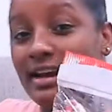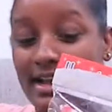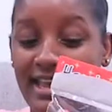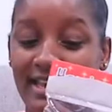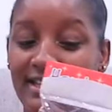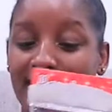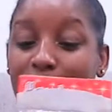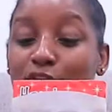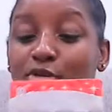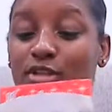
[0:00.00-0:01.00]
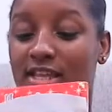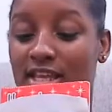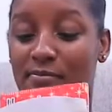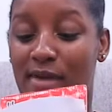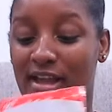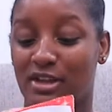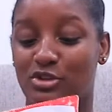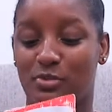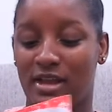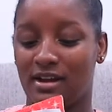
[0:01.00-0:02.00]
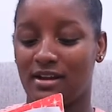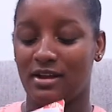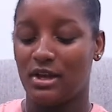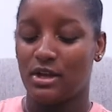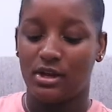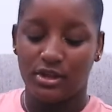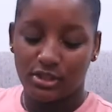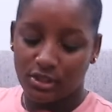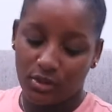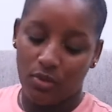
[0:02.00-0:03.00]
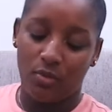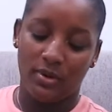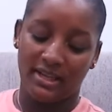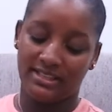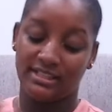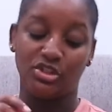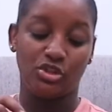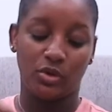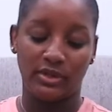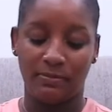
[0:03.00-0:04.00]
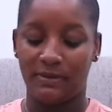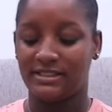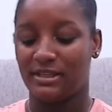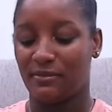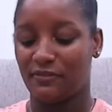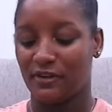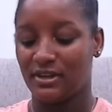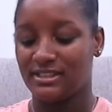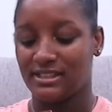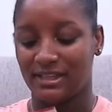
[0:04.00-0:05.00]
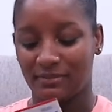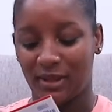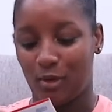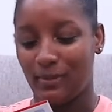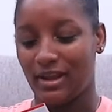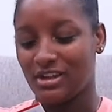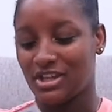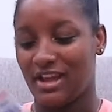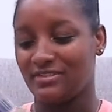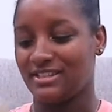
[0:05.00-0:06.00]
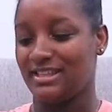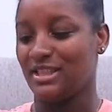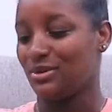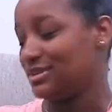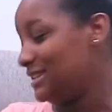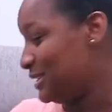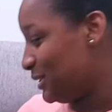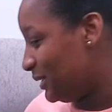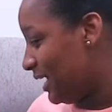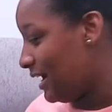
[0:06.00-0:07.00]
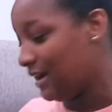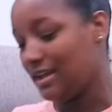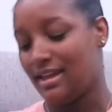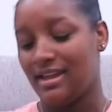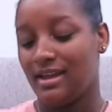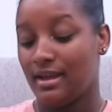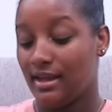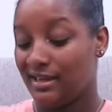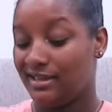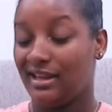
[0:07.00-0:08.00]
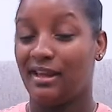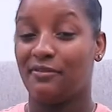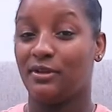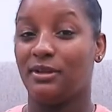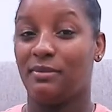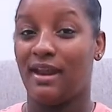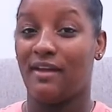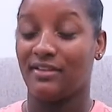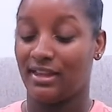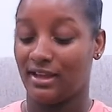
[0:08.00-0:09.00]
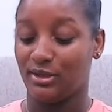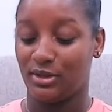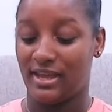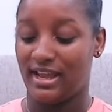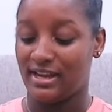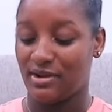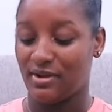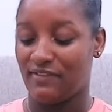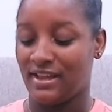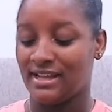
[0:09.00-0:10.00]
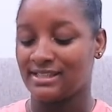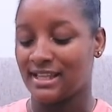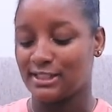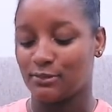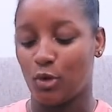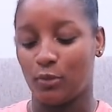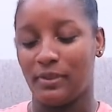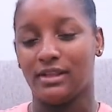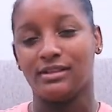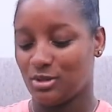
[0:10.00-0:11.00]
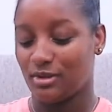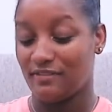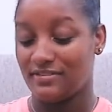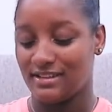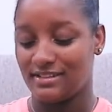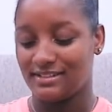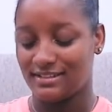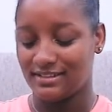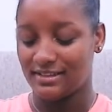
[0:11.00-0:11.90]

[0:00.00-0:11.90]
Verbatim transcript: a candy that I used to eat back in Jamaica. So when I see, Jody picked it up first, and I'm like, oh my gosh, I haven't seen those in so long. Lately I've really been having like a little candy craving. It's like small pills, so love these.